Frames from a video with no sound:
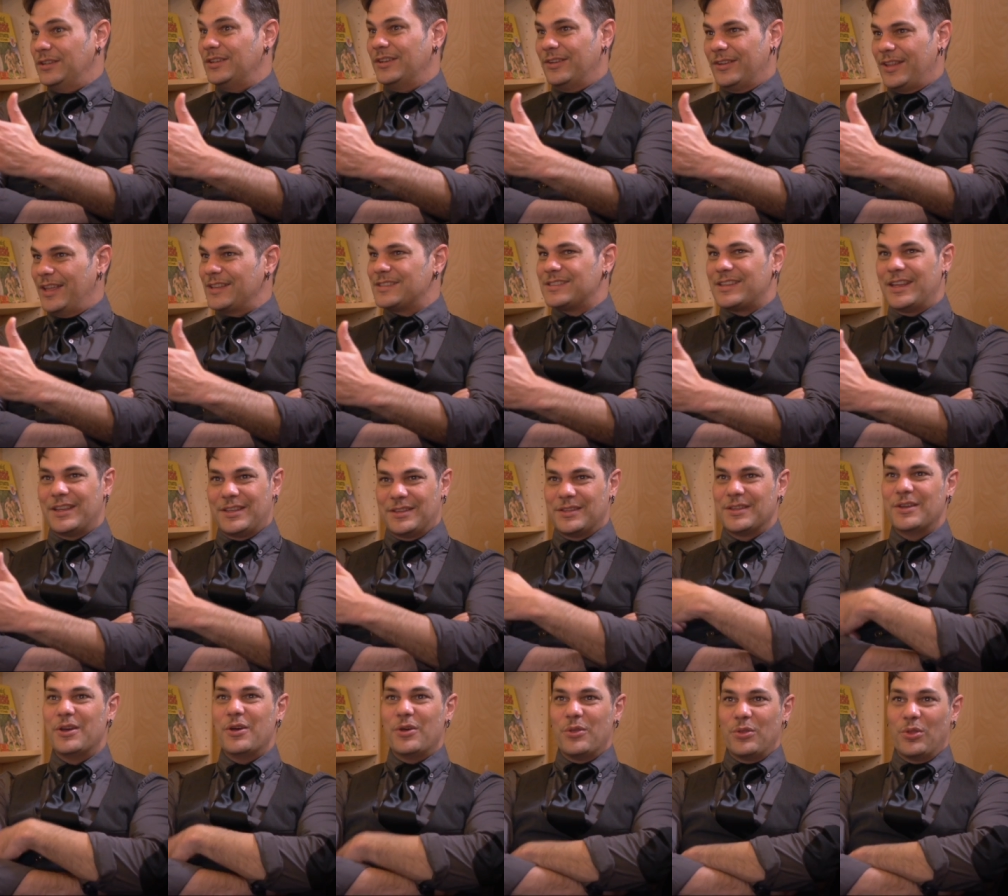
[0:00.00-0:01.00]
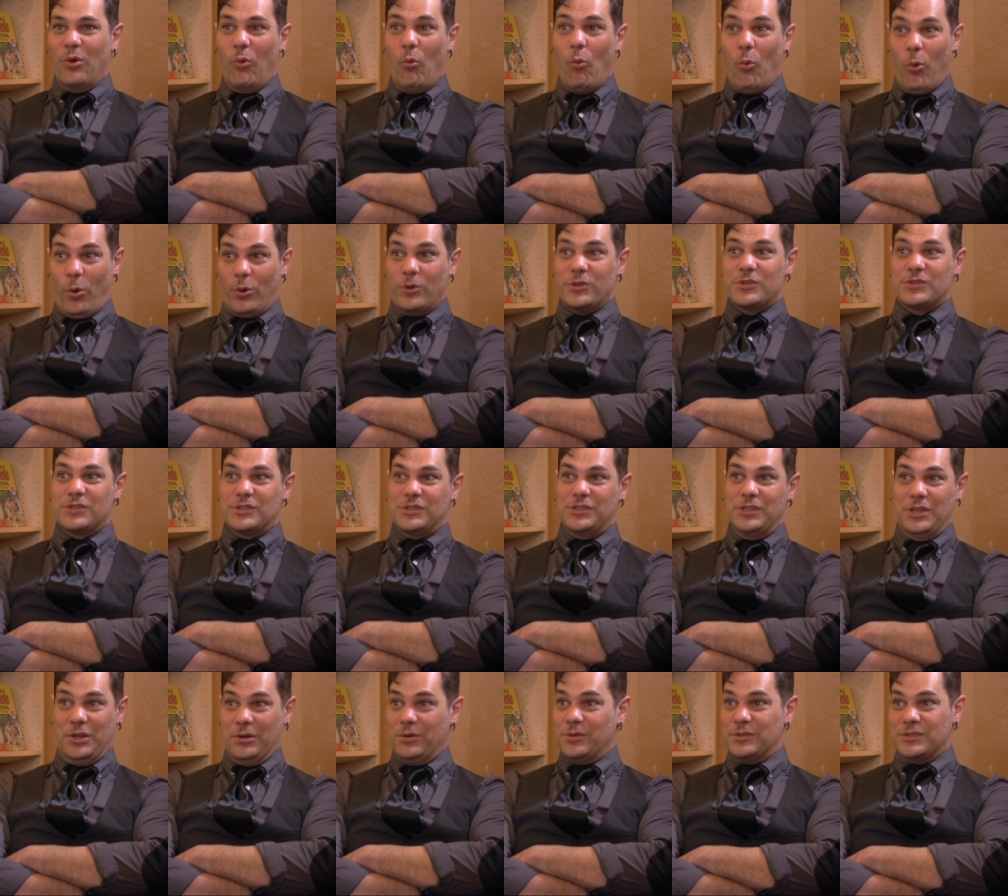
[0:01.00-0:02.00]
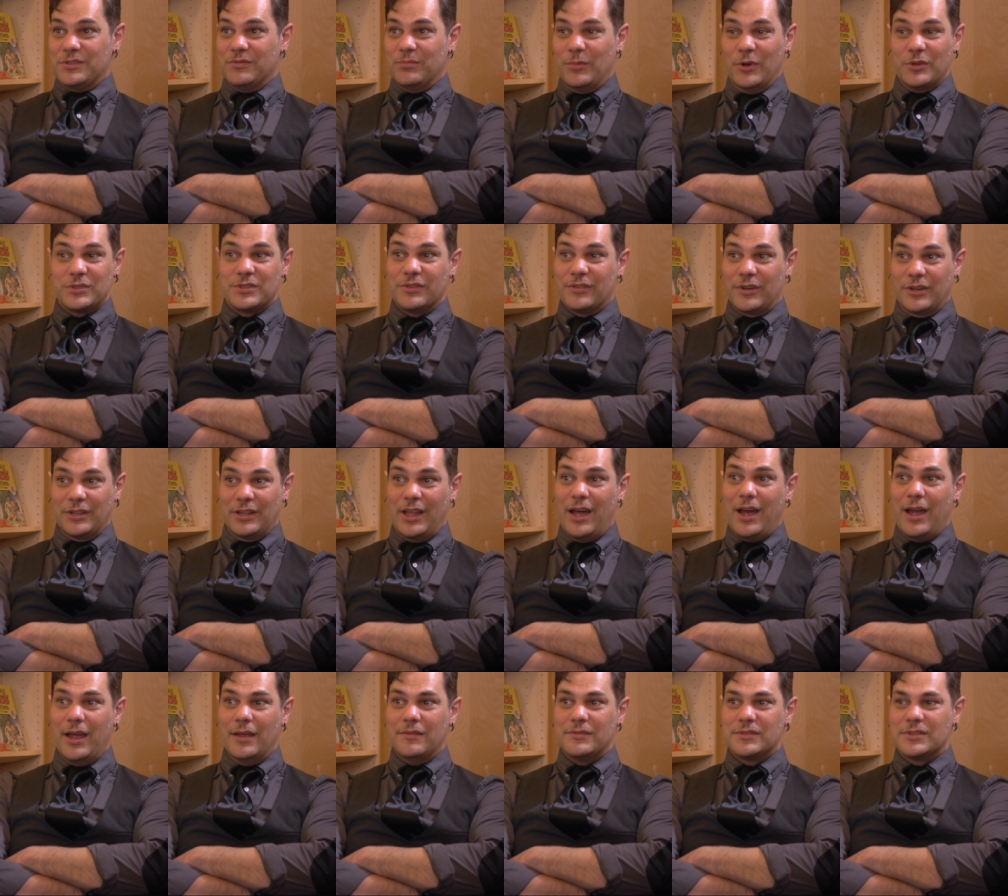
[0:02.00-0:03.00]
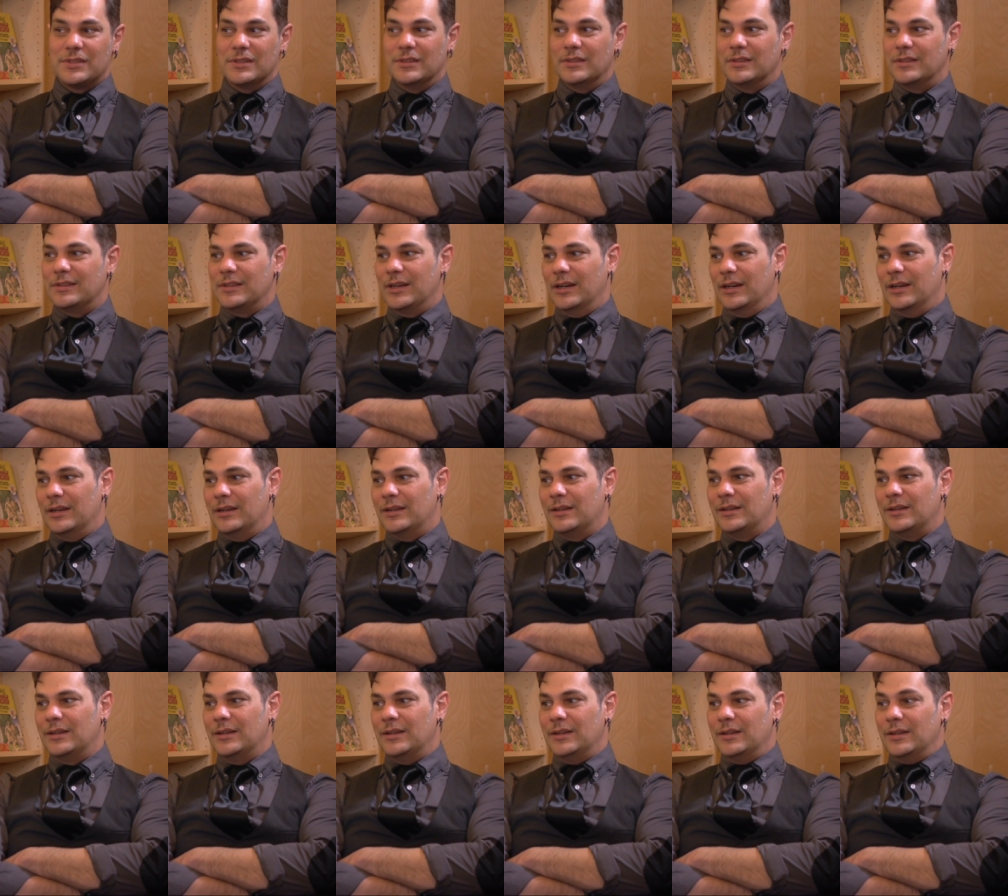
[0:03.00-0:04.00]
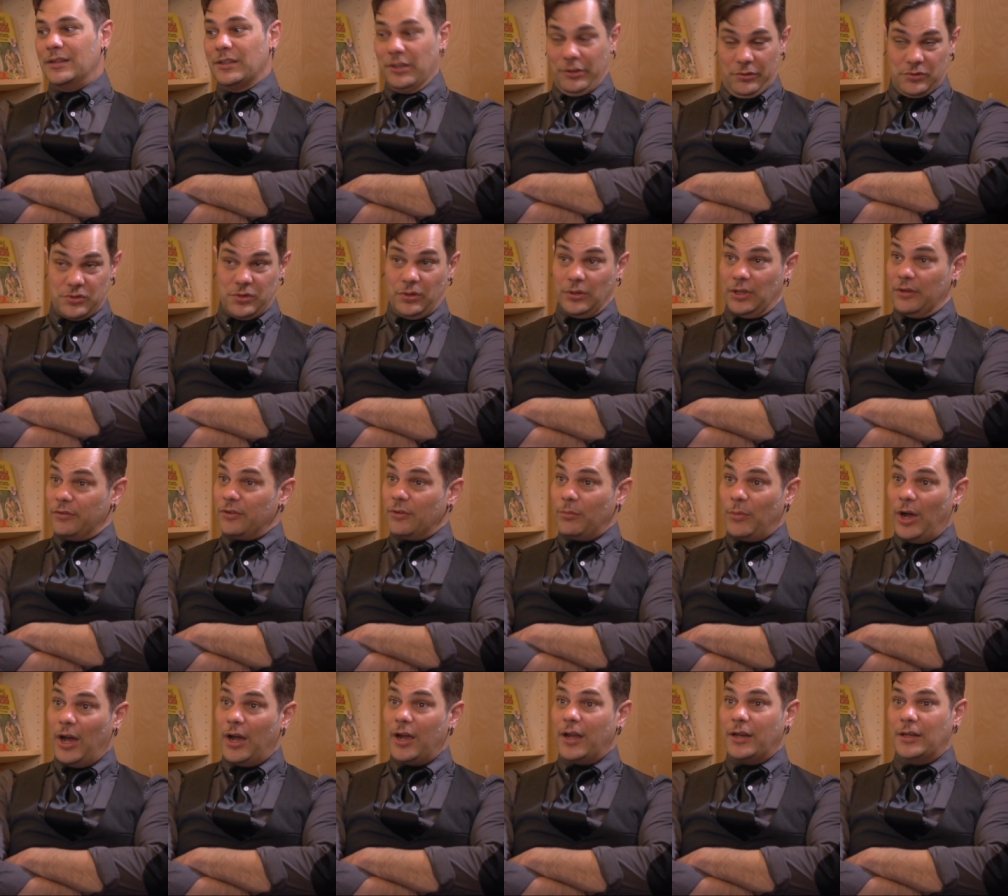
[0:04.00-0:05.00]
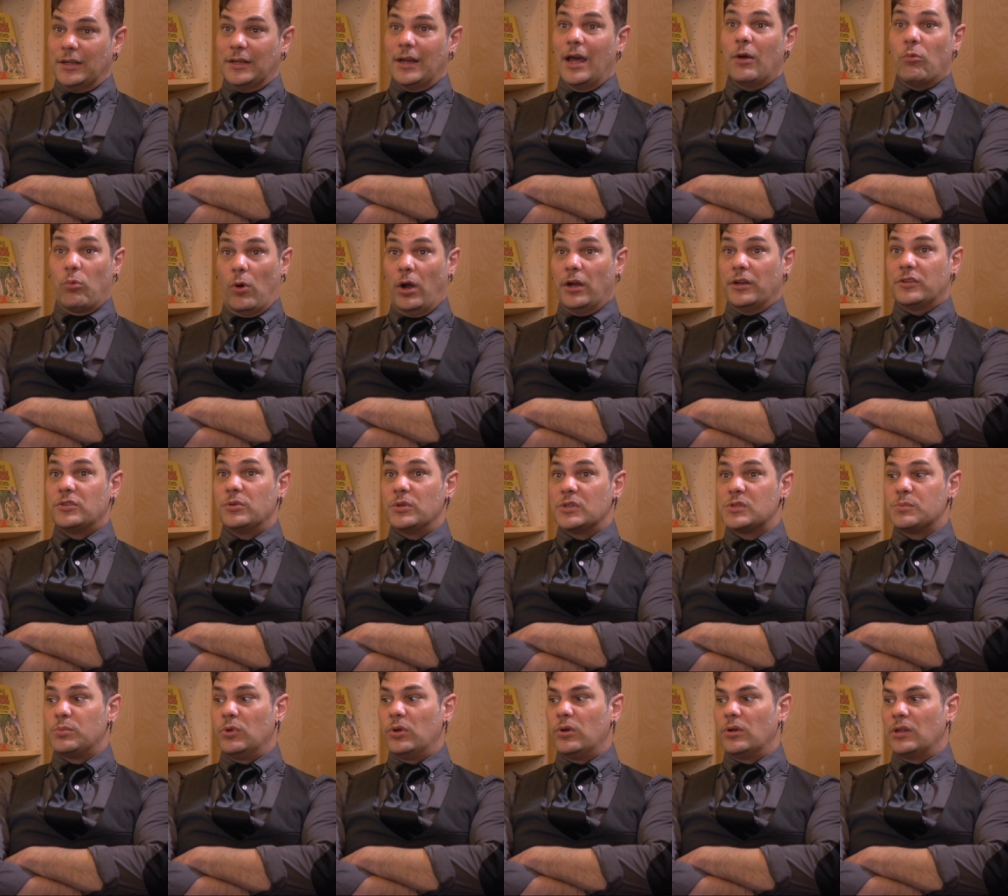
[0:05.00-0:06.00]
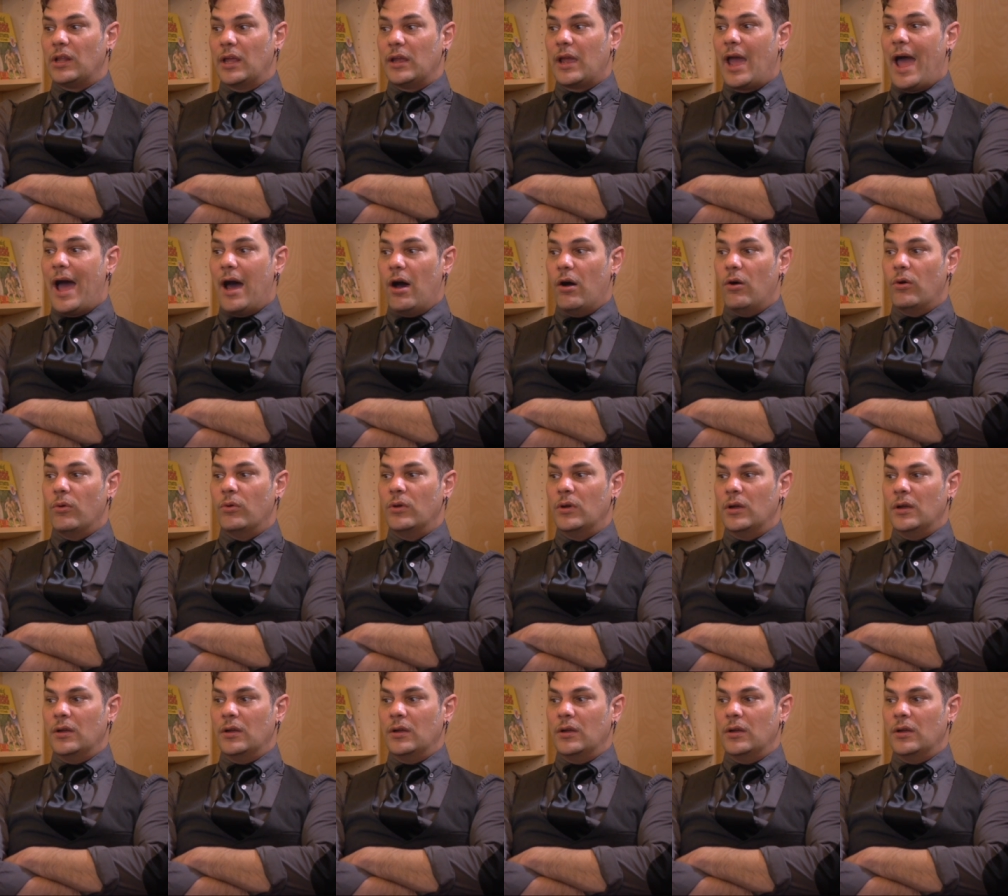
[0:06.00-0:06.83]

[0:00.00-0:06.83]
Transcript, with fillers: right. That's like the worst years of most of our lives, and certainly for mine, and I wanted to explore how